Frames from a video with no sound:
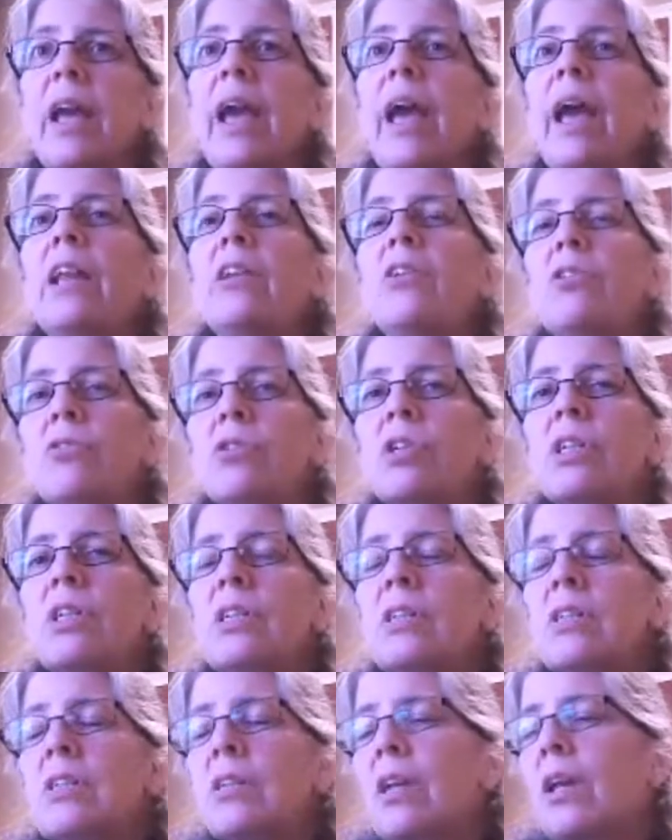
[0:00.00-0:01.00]
And usually
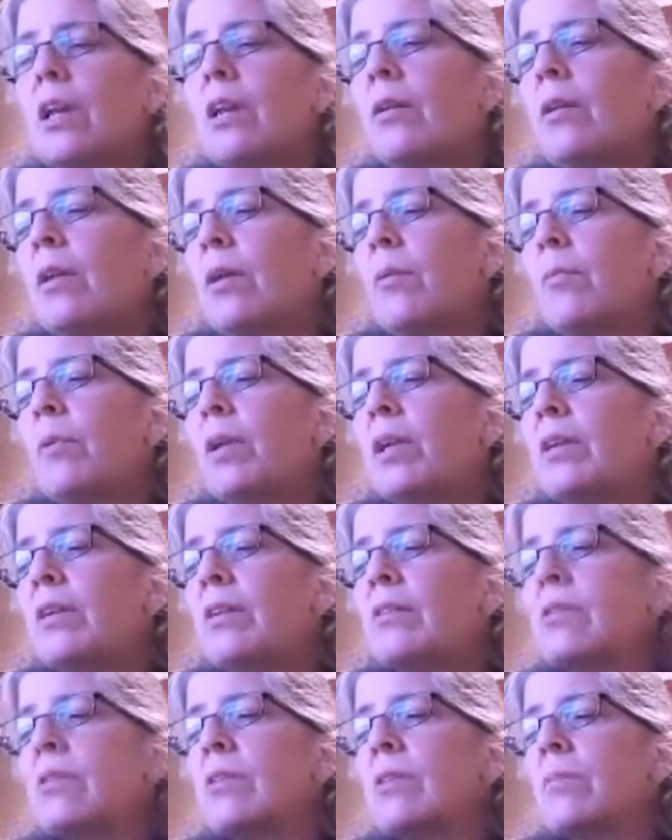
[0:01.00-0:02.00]
it's done
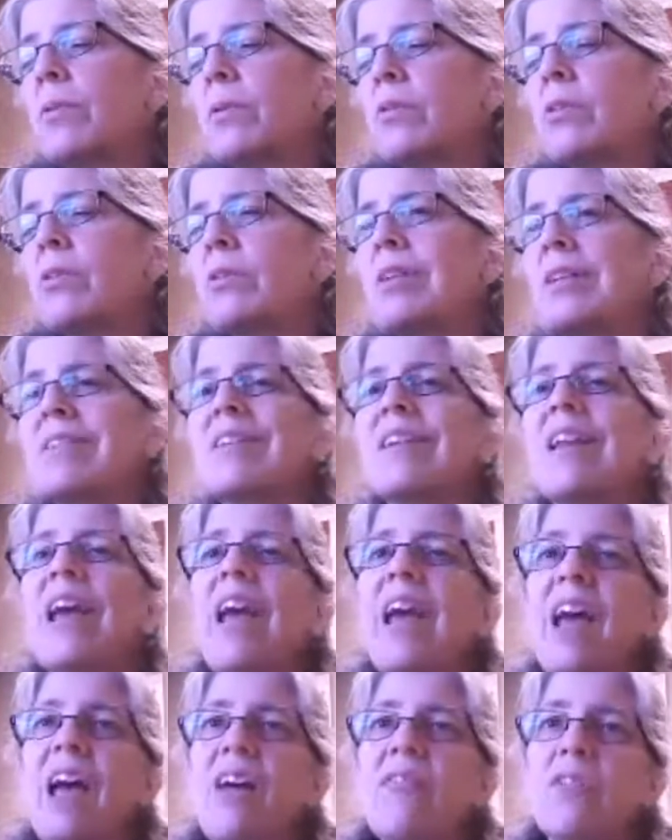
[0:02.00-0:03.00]
because the person doesn't
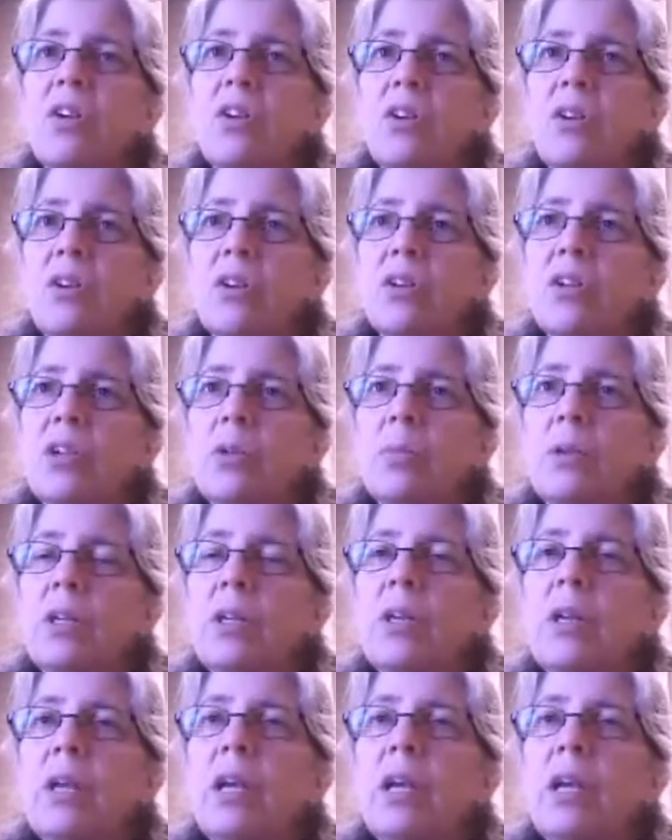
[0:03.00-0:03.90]
have a good argument,